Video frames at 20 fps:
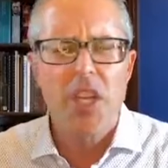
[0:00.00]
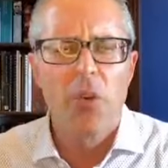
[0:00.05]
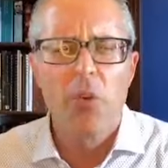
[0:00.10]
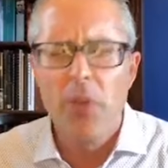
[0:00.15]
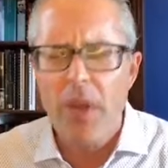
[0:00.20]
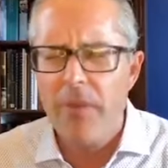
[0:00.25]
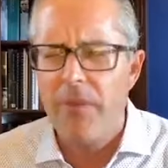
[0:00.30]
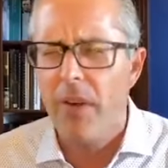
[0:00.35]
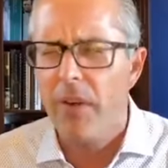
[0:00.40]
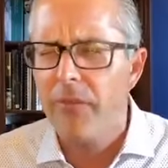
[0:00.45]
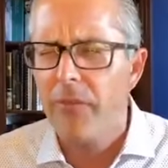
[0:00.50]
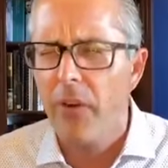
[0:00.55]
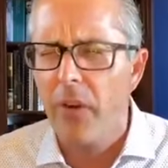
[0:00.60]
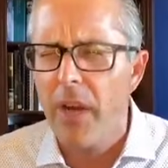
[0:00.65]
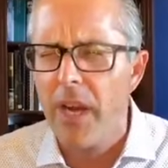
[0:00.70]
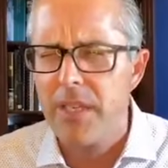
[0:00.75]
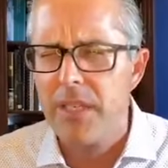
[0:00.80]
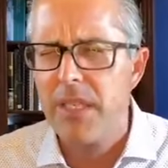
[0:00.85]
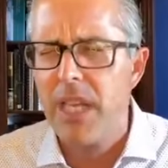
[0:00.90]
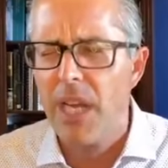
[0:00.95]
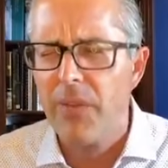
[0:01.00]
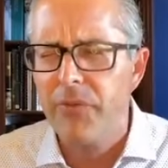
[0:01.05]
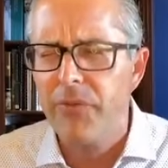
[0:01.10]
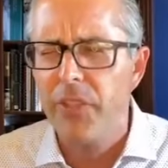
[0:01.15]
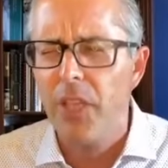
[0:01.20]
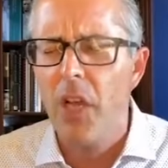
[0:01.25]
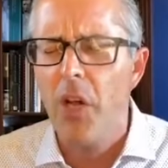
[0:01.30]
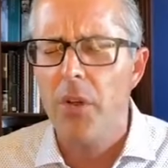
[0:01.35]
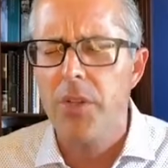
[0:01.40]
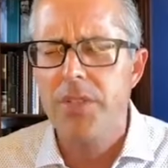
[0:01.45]
a river for us that
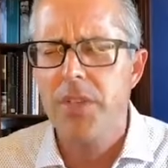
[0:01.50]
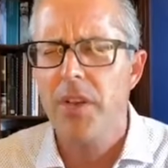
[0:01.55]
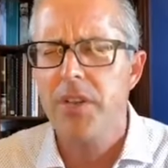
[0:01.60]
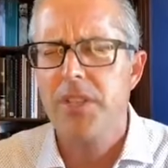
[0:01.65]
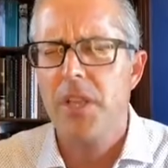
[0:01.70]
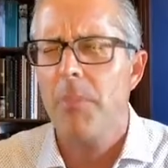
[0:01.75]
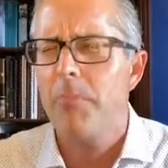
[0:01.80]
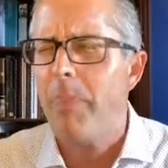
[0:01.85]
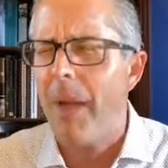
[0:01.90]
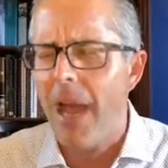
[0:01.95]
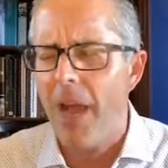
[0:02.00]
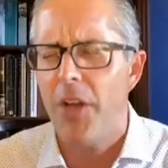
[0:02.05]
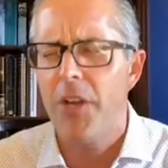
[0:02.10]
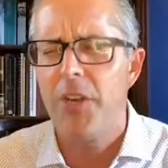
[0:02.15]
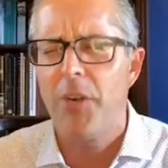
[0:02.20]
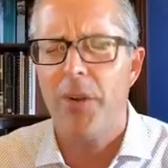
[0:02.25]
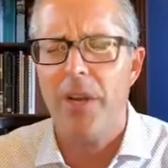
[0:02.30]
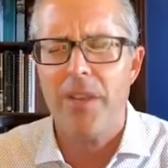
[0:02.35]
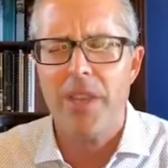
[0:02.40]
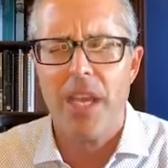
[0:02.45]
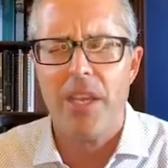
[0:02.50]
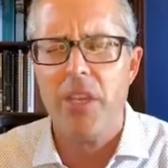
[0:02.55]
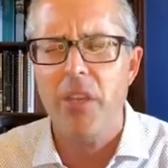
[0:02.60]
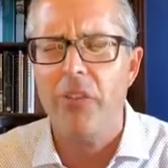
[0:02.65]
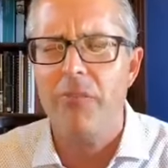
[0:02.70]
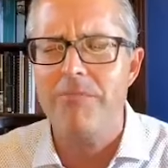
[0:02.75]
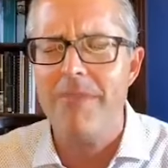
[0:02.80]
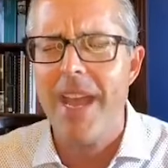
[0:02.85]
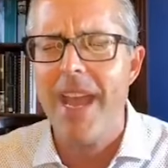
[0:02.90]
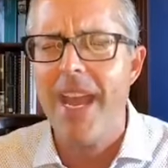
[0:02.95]
flows. There's a boundary that
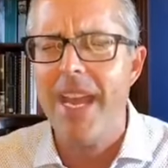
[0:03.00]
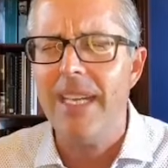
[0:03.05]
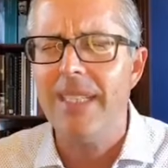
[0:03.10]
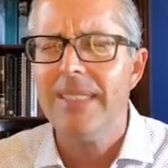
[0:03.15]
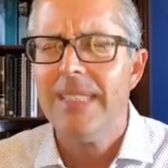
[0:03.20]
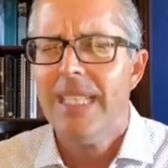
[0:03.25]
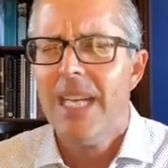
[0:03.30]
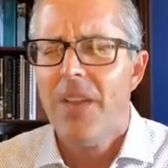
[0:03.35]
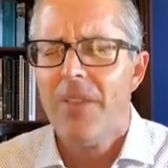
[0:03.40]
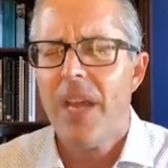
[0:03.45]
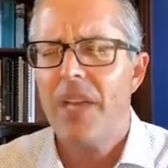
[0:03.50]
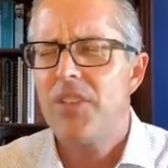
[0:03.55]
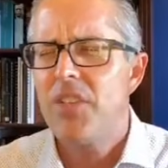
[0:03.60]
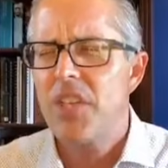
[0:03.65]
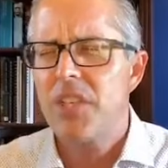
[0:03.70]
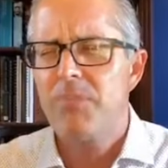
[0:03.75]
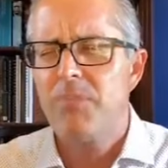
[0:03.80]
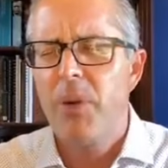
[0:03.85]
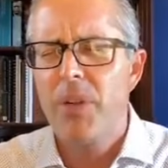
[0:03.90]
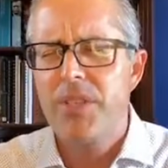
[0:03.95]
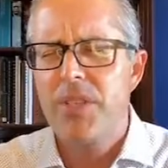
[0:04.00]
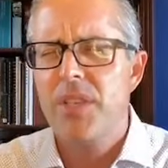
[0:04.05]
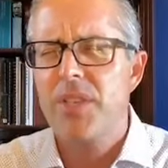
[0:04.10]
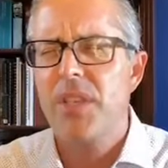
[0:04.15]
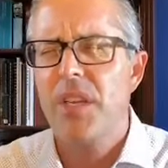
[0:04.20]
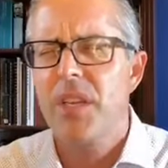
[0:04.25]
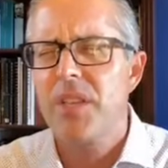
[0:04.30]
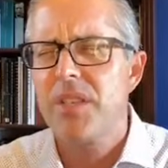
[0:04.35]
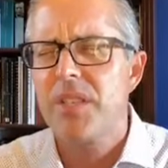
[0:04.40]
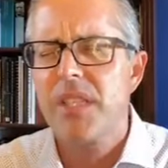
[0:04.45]
you've made that just puts us
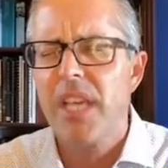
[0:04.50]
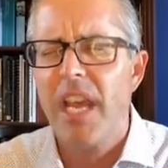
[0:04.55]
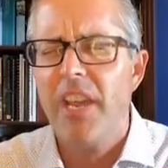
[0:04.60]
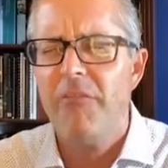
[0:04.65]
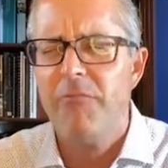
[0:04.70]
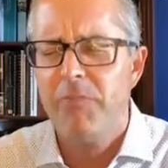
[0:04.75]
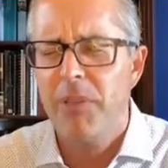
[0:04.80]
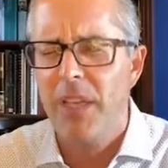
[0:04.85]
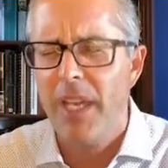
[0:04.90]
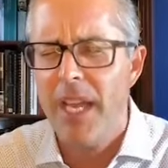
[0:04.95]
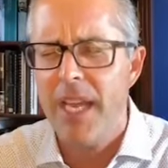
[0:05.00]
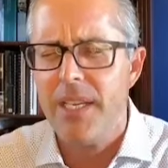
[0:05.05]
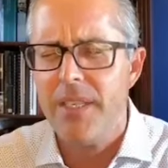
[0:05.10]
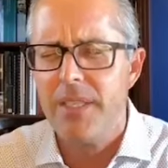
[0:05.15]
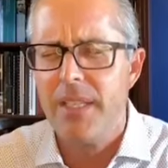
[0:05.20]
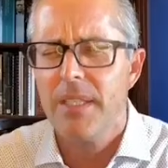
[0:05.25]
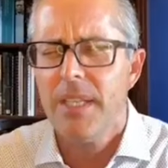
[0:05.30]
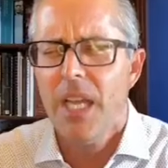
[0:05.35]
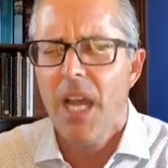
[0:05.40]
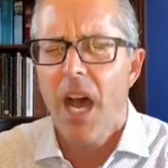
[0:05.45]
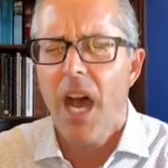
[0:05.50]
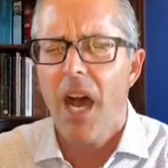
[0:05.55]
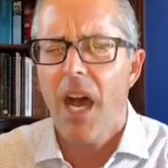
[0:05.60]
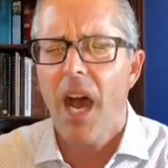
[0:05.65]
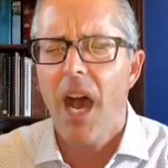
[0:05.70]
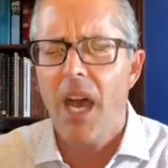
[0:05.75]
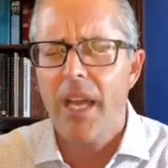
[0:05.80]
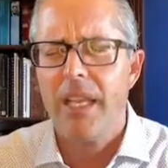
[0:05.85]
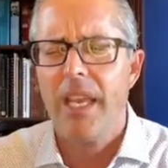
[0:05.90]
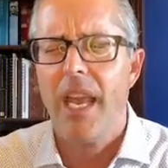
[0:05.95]
in a safe place uh,
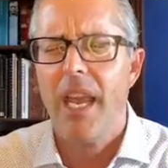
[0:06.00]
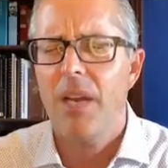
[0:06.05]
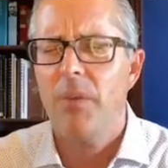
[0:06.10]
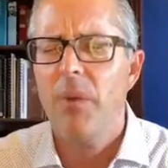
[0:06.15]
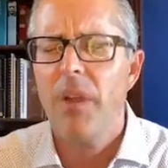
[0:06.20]
again.